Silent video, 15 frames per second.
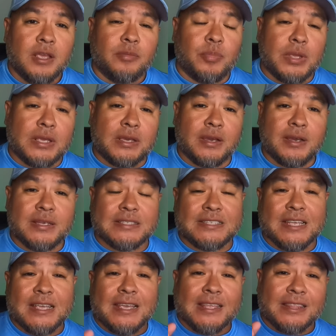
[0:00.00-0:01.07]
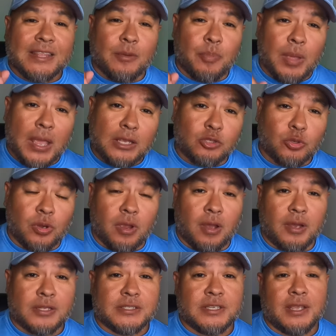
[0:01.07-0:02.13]
because the
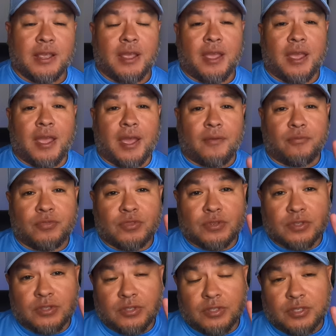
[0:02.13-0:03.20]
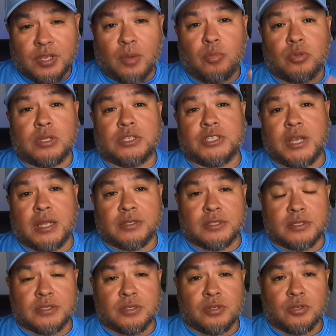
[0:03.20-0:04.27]
Patreons have double the
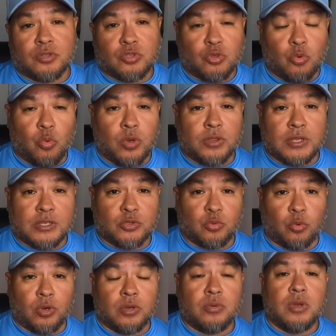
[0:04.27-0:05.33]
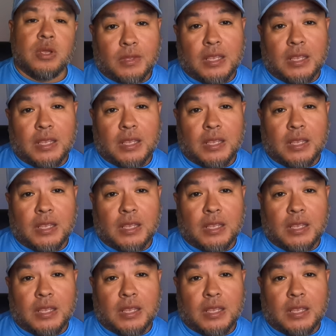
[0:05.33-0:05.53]
chances to win this reel.